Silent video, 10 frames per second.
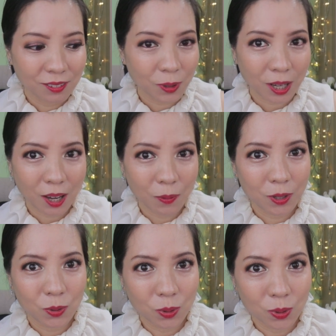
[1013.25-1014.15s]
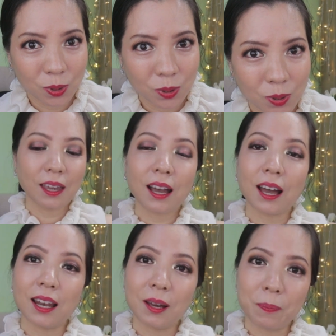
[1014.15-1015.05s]
What can we do?
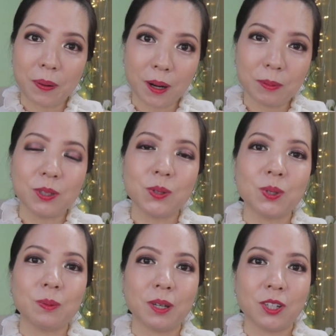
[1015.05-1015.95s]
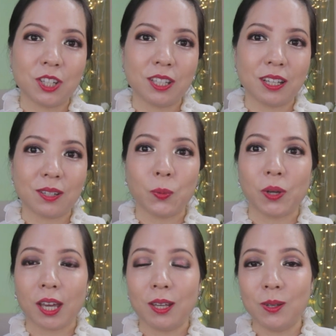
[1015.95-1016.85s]
Colourpop used to mention that we
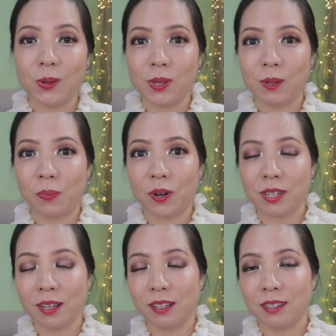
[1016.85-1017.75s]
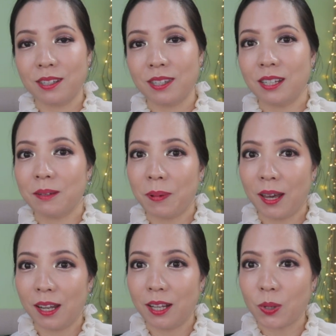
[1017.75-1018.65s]
can use the pressed glitters in the
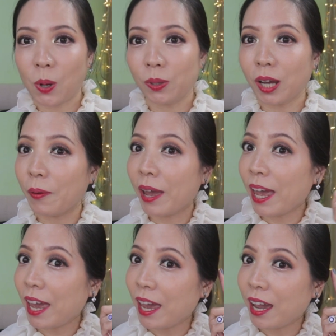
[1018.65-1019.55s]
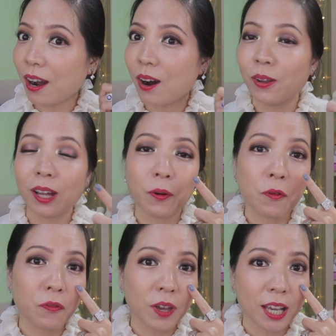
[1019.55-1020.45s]
palette on our hair, on our
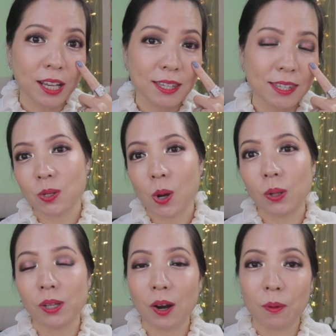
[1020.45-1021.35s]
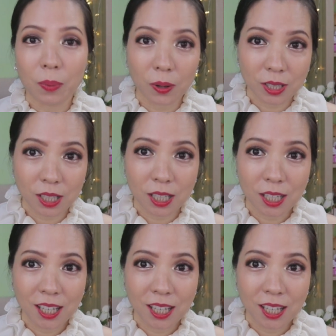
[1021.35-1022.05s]
face, and on our body.